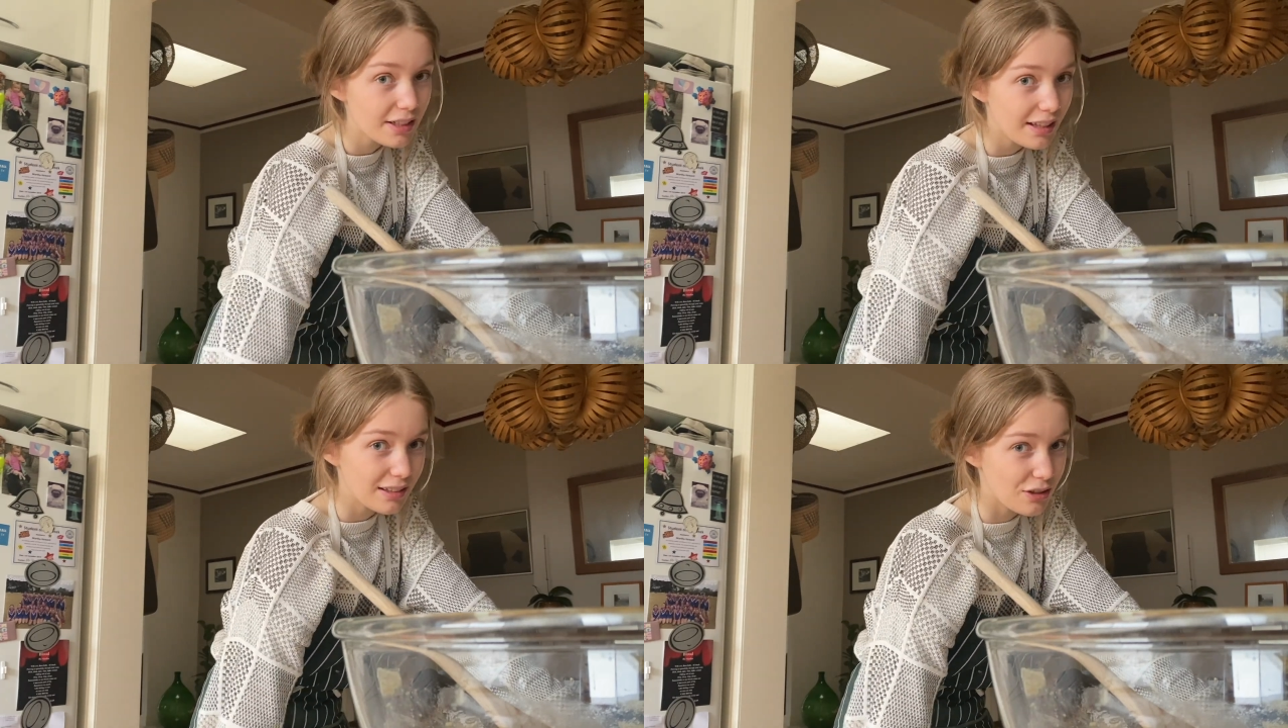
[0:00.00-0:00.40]

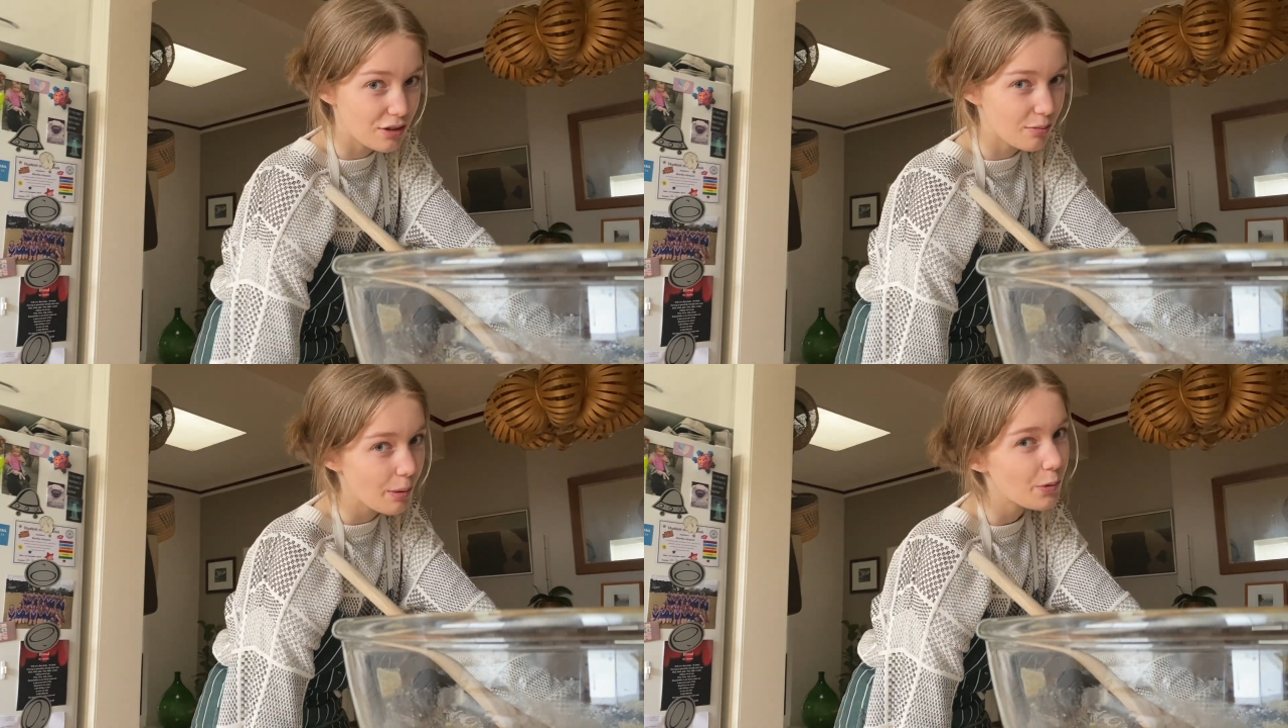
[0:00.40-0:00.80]
like the
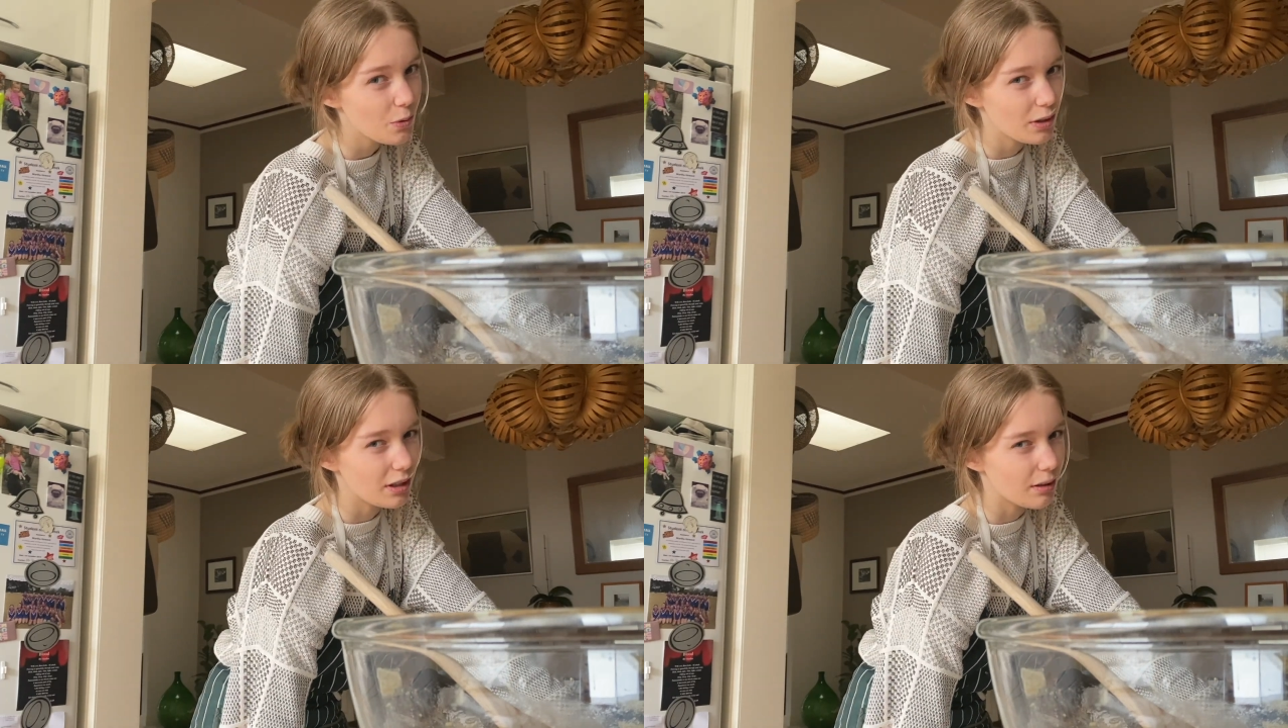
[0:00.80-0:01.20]
gingerbread was
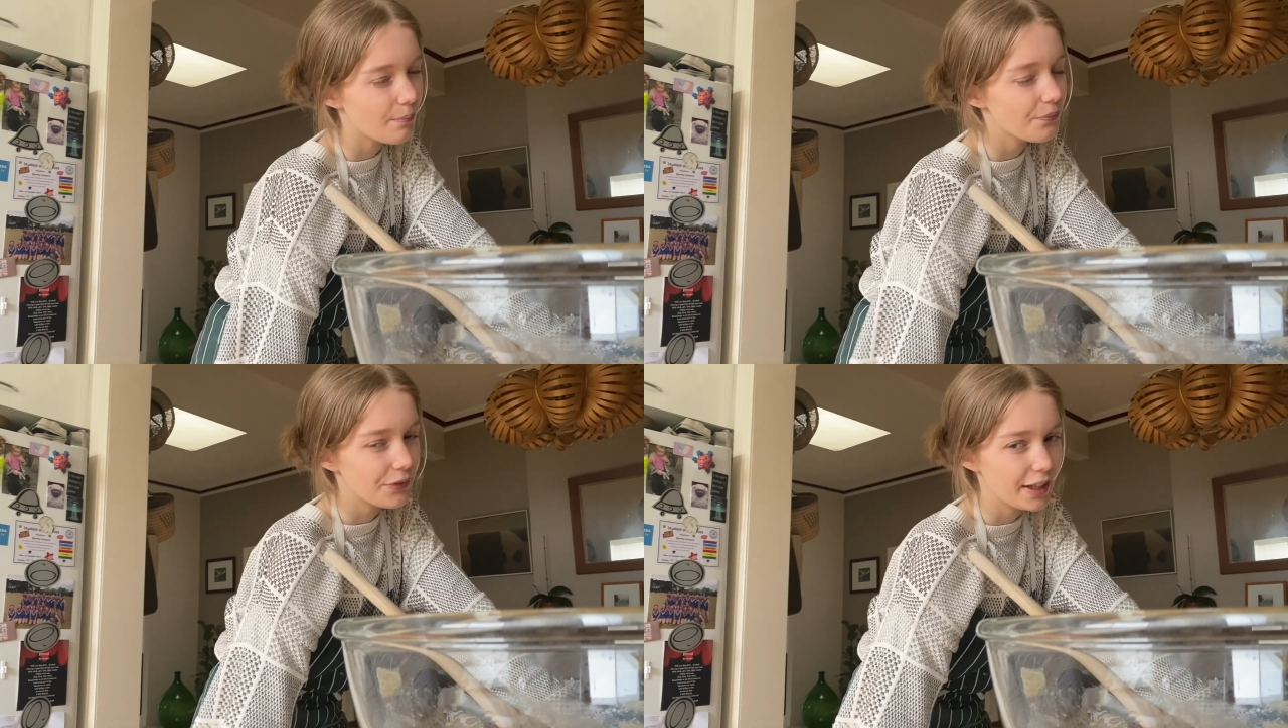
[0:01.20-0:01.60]
really
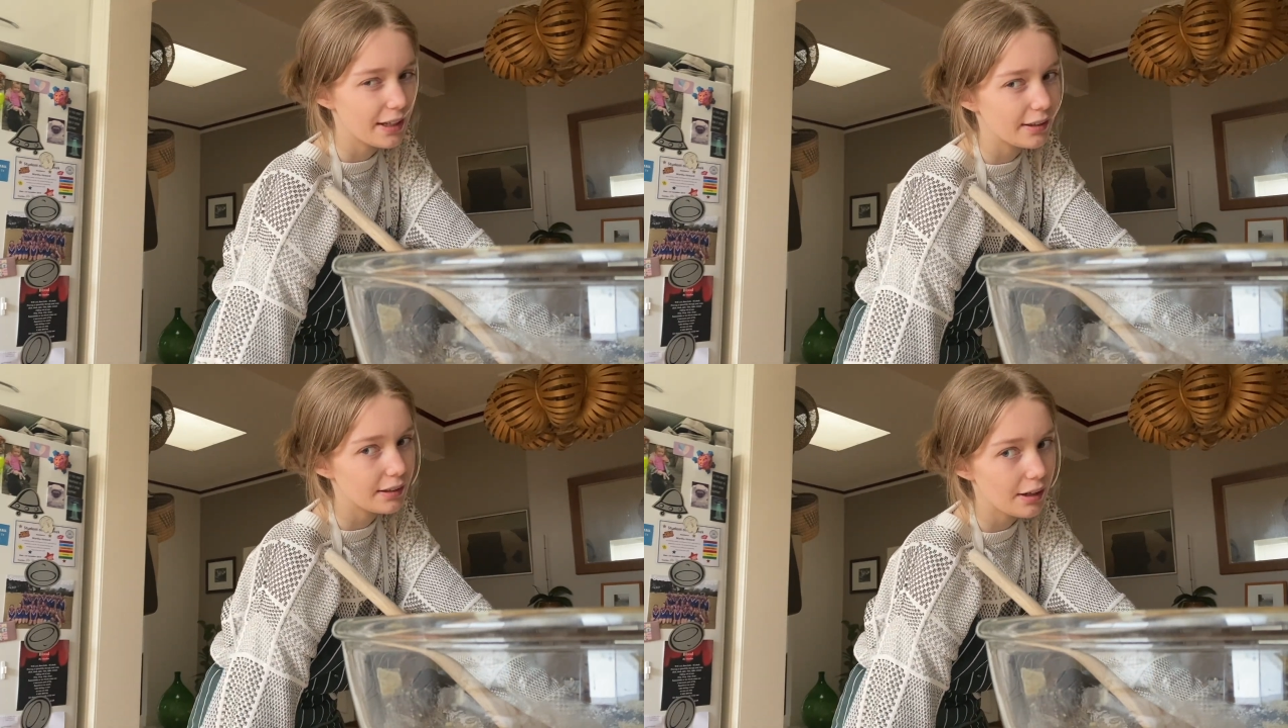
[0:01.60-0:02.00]
yum,
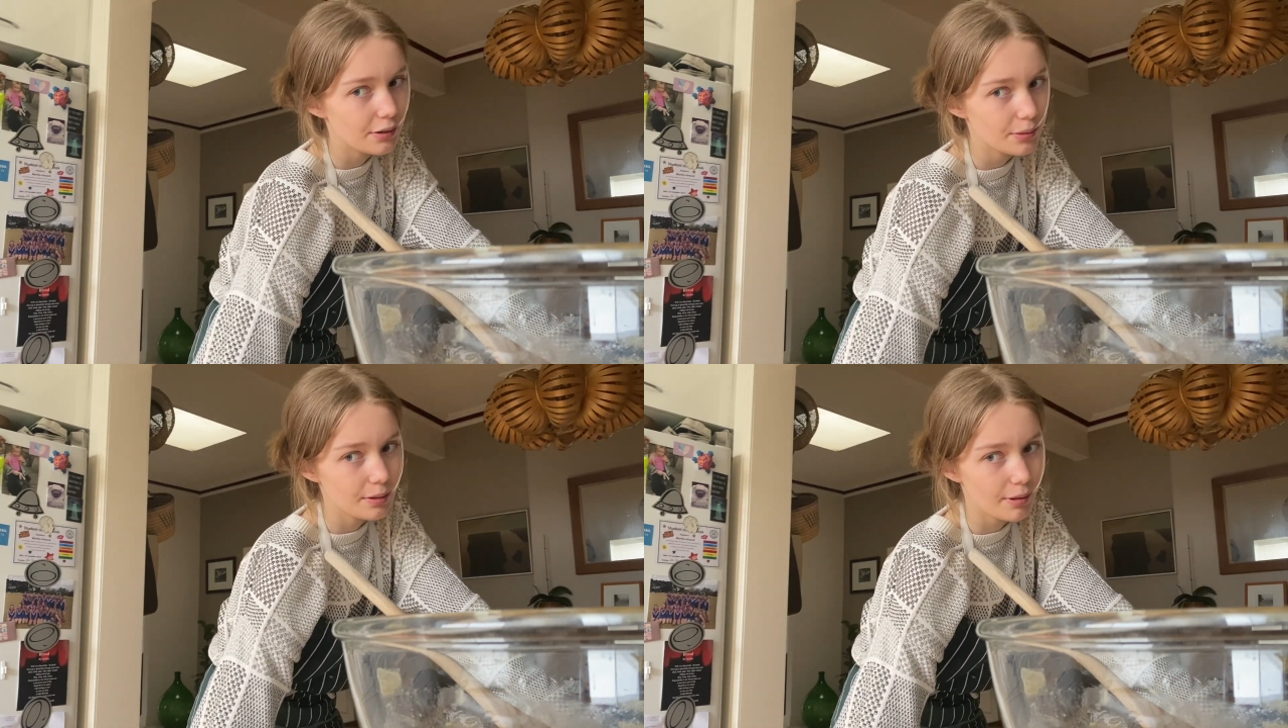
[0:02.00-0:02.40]
and I
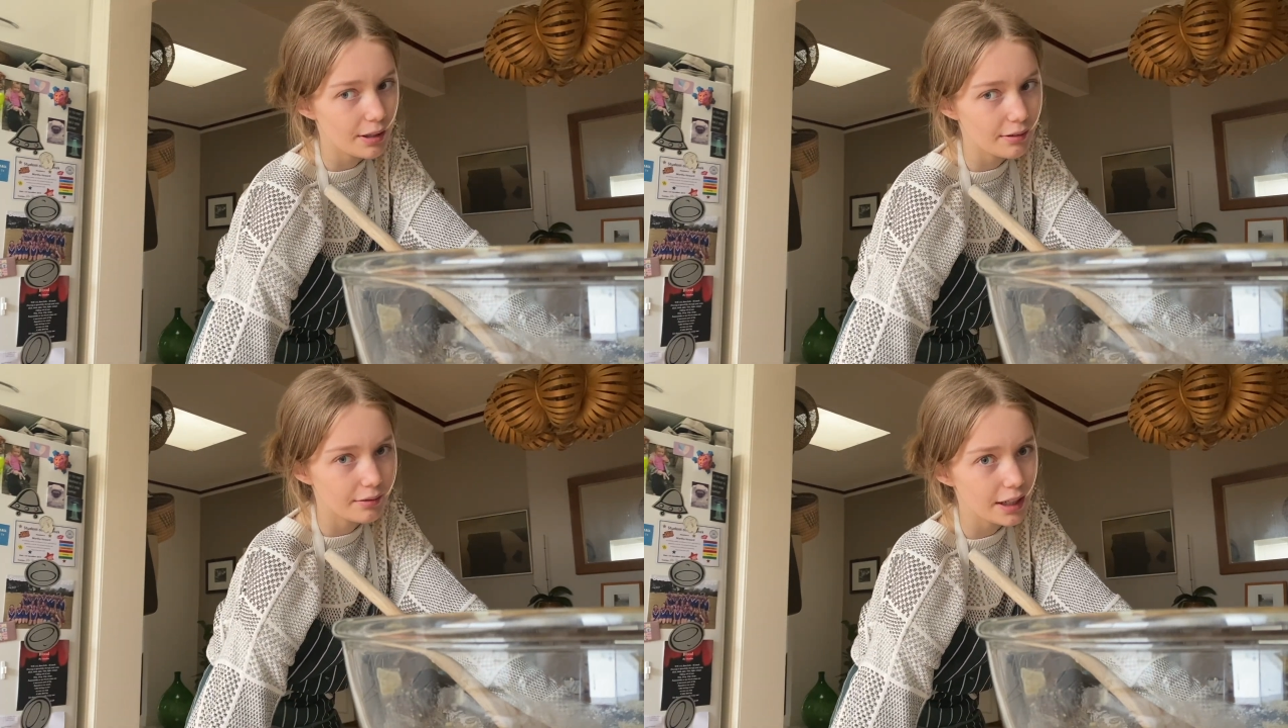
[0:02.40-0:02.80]
was really
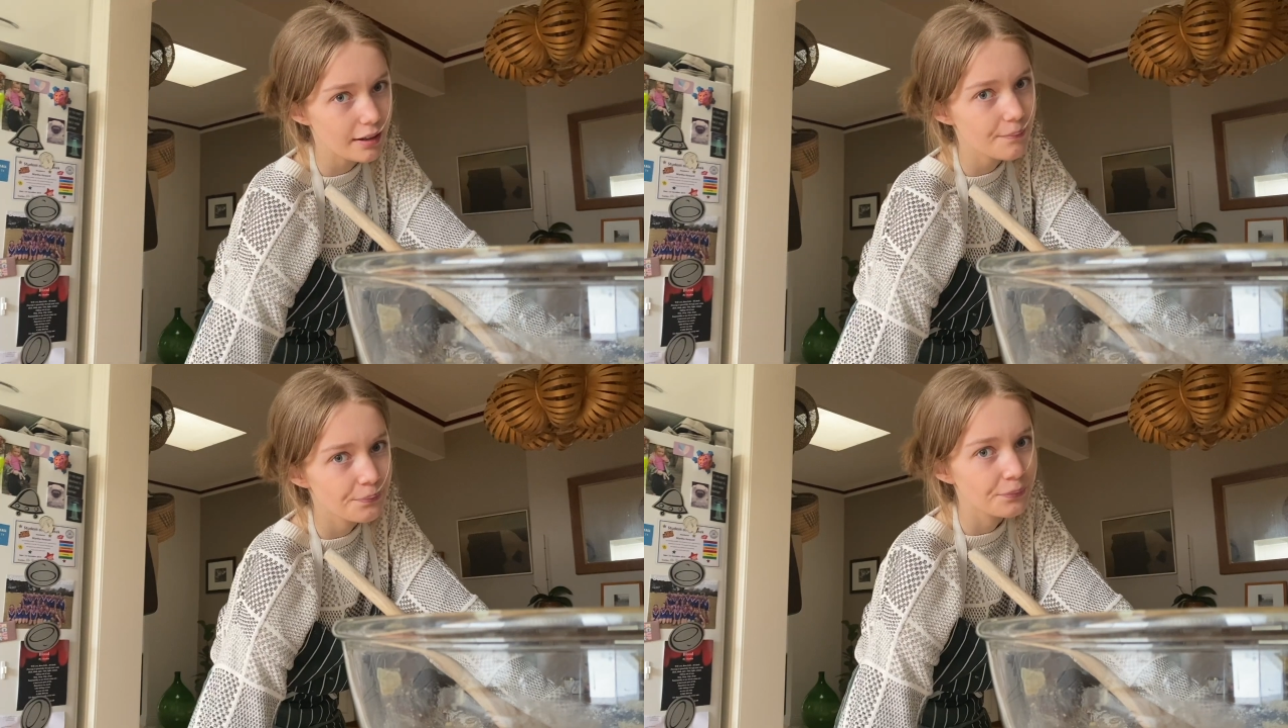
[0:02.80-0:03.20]
proud of that.